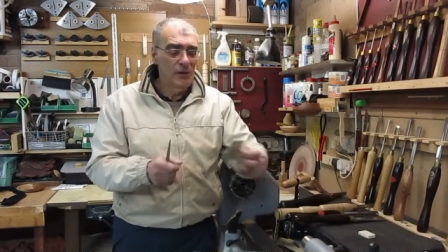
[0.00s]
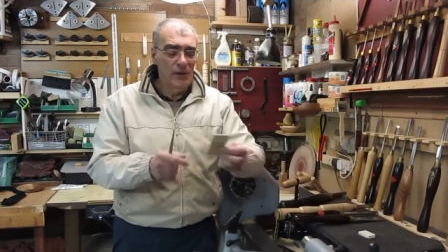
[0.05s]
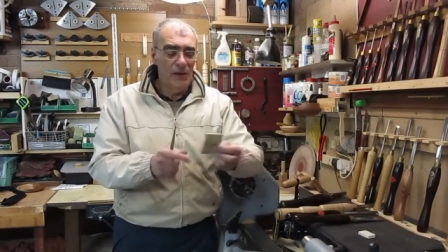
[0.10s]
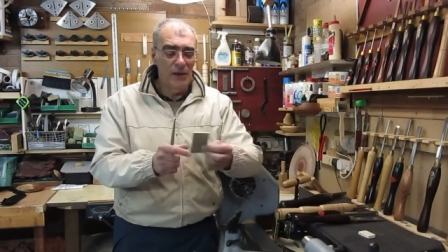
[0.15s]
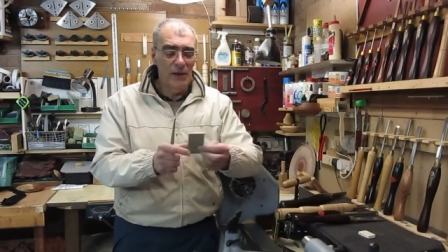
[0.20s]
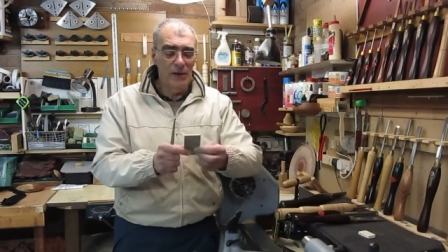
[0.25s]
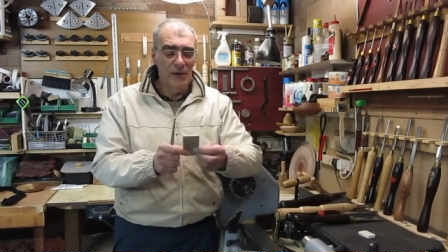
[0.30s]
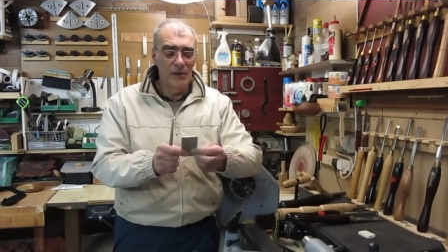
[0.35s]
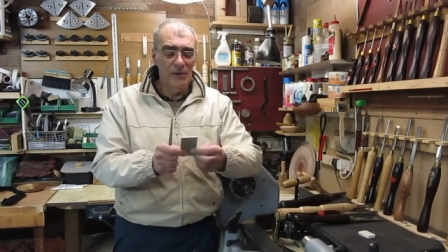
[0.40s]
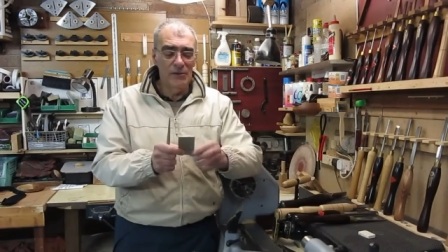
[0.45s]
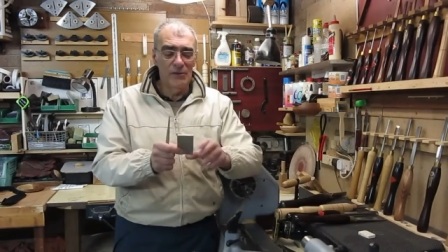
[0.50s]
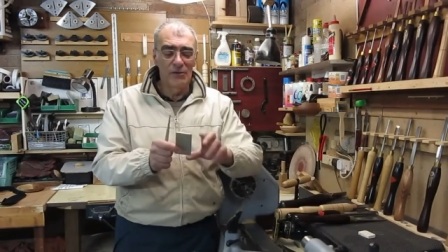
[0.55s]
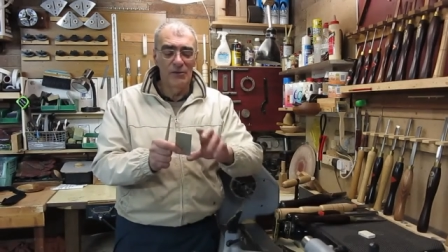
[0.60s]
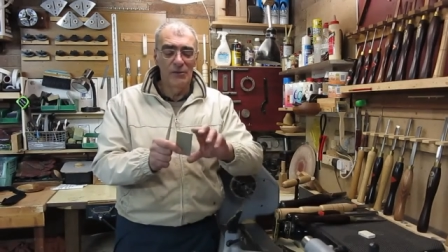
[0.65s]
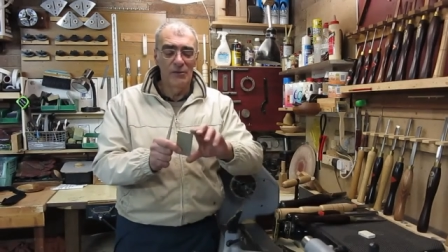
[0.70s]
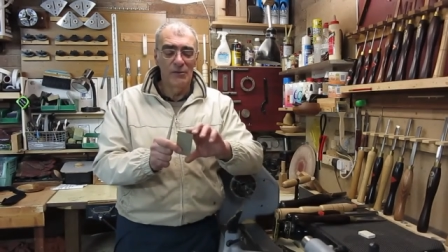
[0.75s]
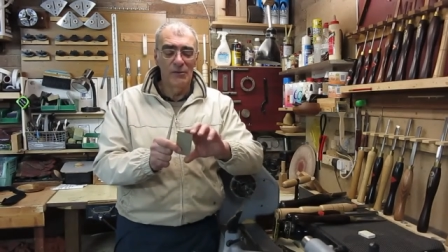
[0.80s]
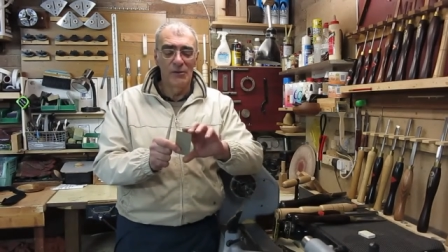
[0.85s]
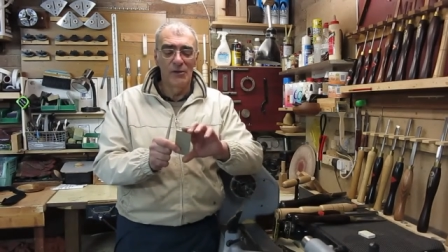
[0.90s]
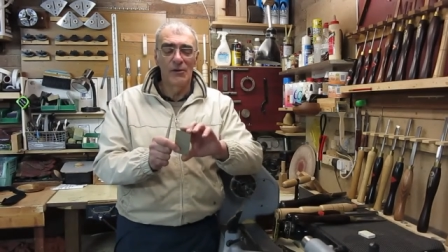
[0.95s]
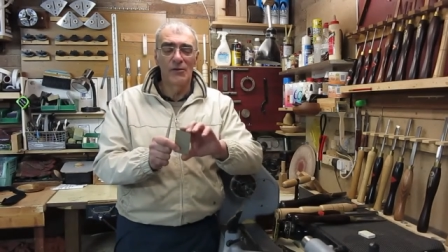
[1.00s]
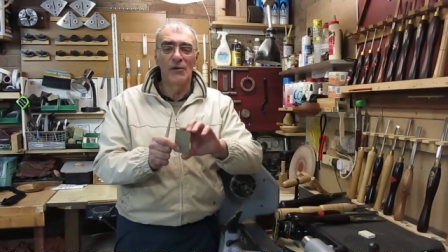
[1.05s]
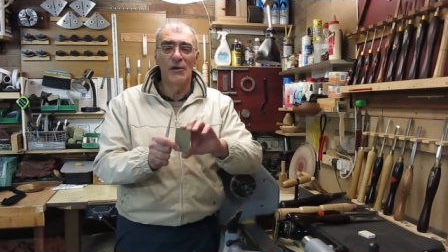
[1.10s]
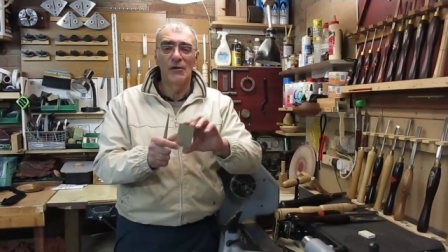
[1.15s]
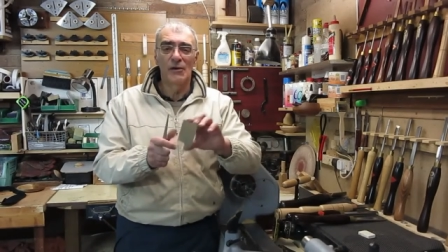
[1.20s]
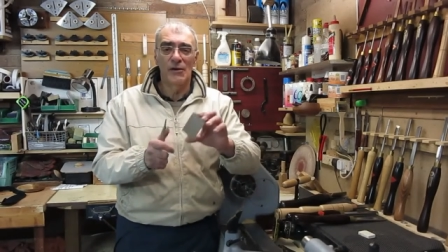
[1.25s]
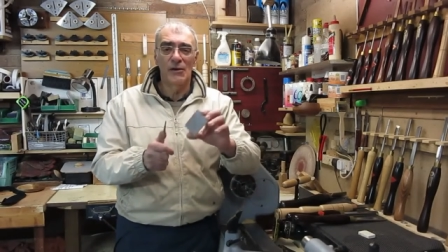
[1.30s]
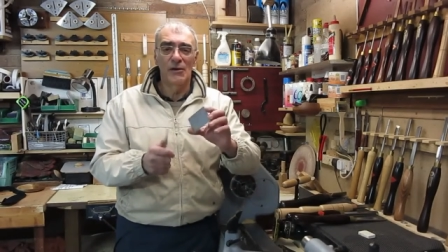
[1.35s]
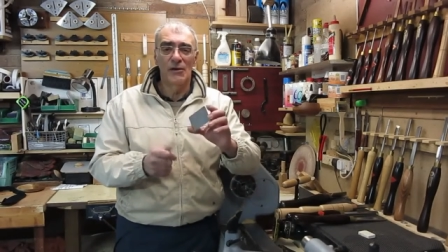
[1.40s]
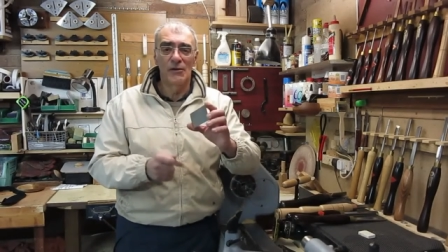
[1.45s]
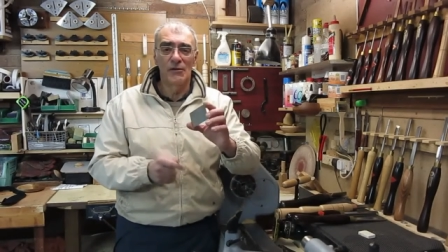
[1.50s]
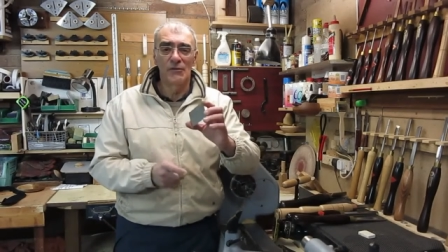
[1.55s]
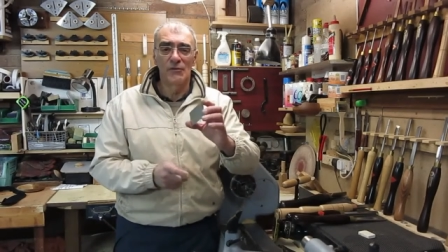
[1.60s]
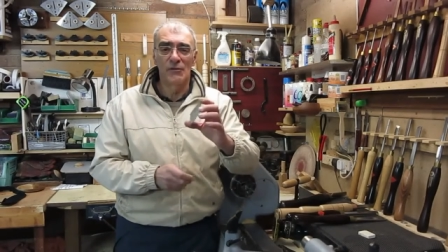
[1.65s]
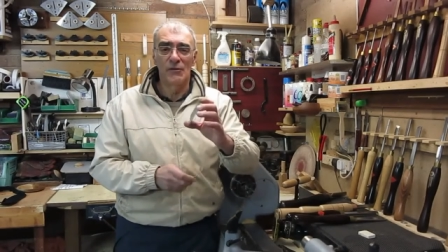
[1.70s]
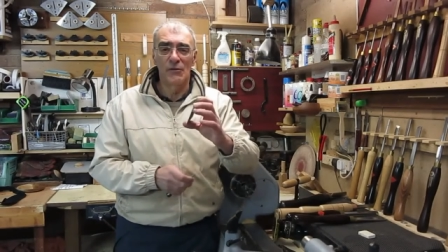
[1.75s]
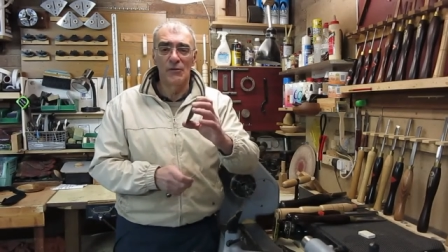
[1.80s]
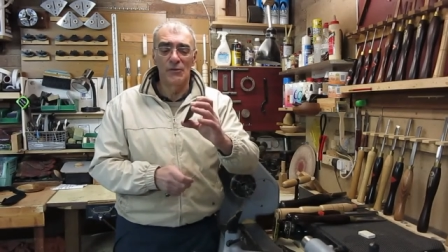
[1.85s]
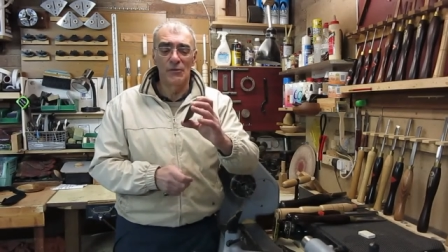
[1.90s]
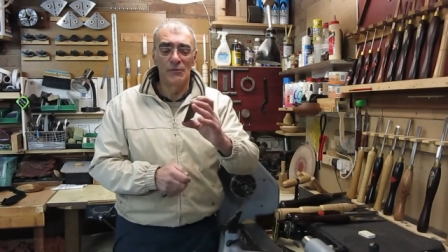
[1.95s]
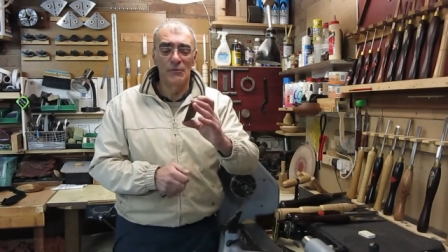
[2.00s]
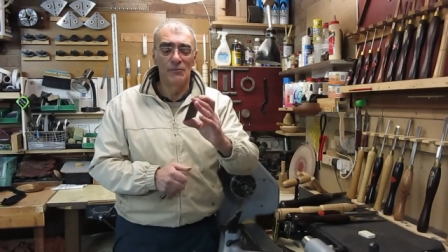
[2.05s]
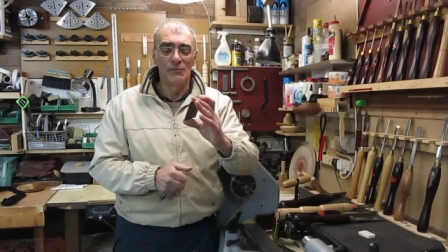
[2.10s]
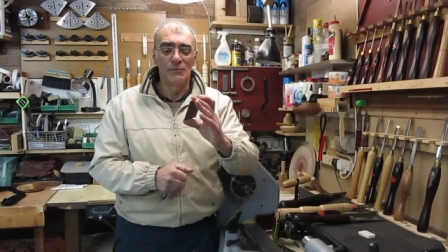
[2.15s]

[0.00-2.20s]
and a credit card file.